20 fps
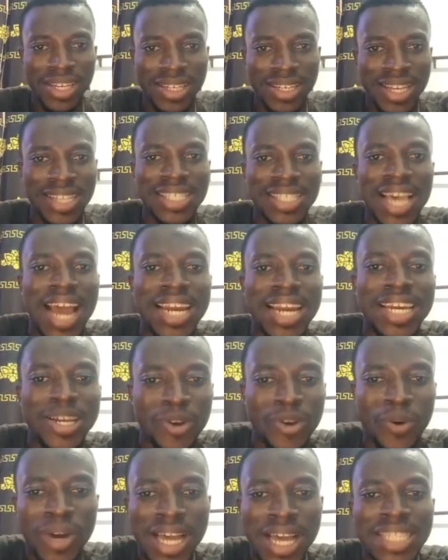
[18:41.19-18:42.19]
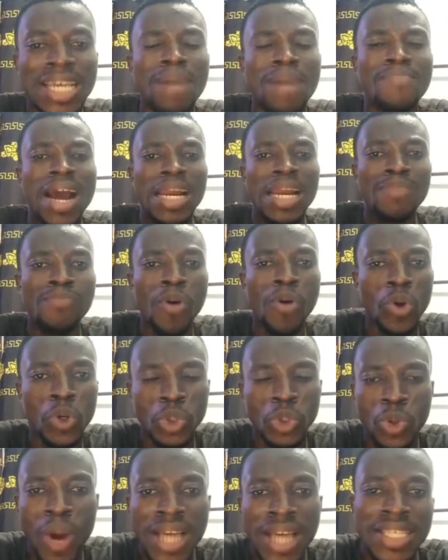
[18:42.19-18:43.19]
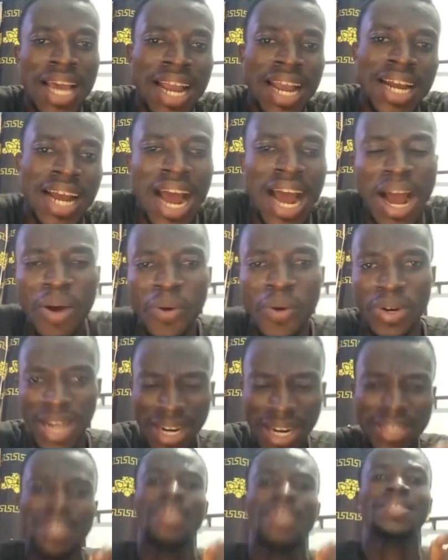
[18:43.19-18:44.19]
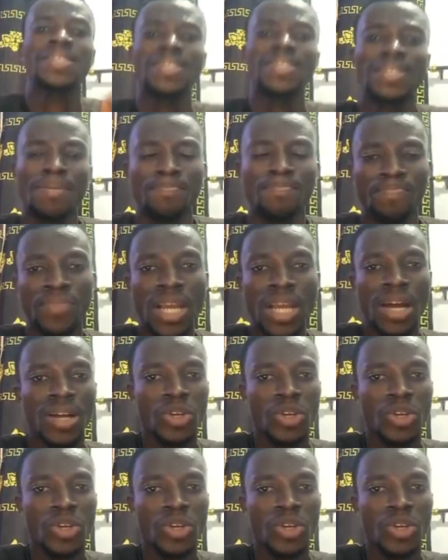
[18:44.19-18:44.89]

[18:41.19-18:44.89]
Yes, I know. Yes, I'm the bonus class. I can't. That is the system.